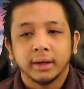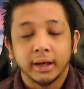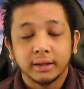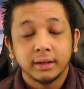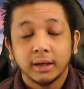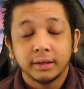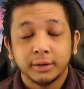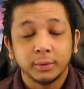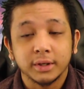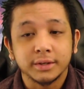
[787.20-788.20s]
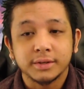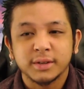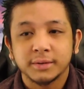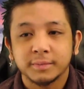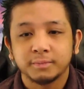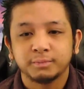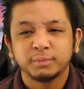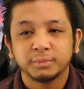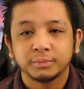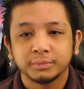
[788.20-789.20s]
At the end, he was.
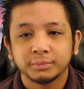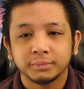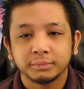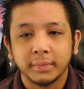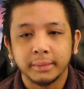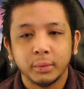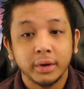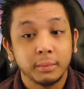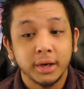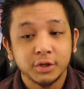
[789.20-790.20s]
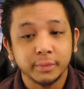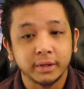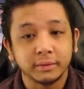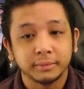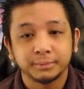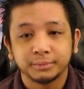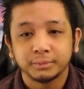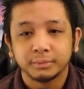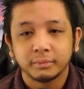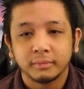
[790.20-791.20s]
Maybe one of the best men.
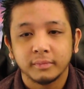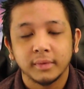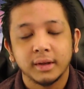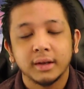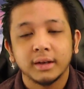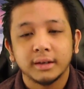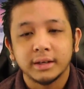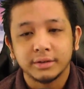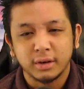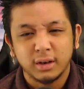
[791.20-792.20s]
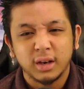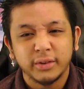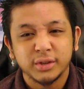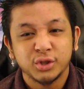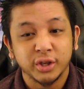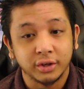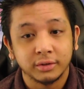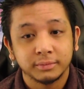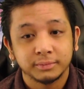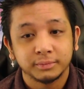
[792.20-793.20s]
He started off as a
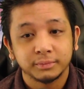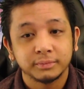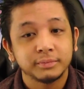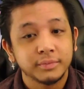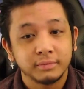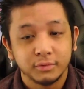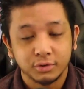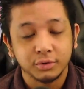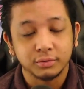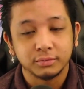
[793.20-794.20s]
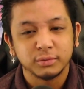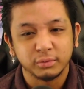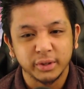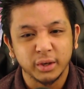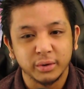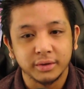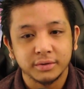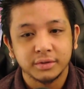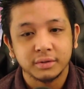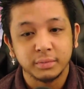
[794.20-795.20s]
shitter. True, we know
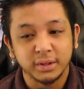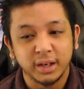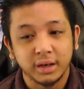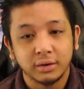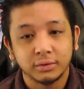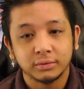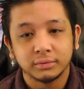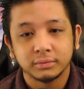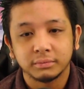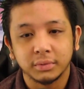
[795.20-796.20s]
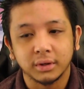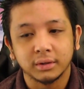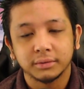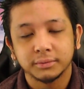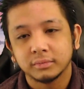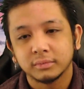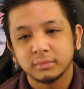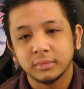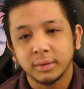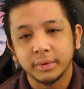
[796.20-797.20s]
this. But now, bruh.
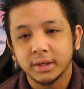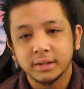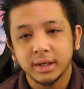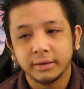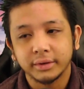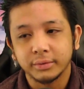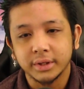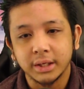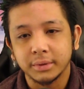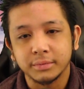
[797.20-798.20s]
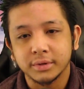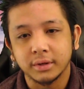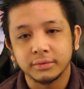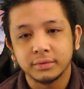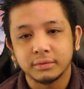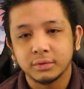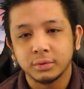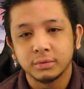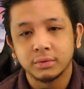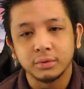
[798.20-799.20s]
I mean, he's definitely redeemed himself
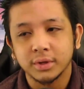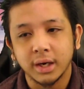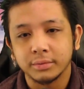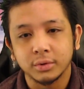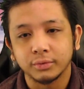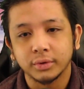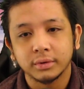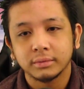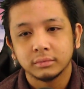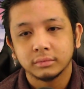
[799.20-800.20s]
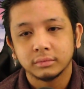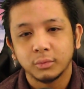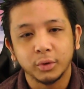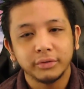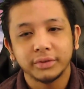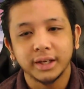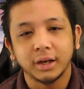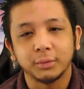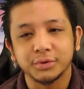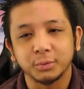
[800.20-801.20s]
two times over. What if
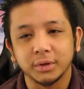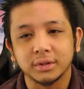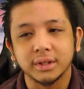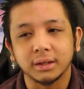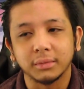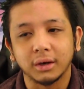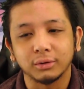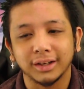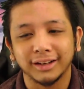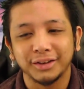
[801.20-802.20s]
Theon was the one to take him out?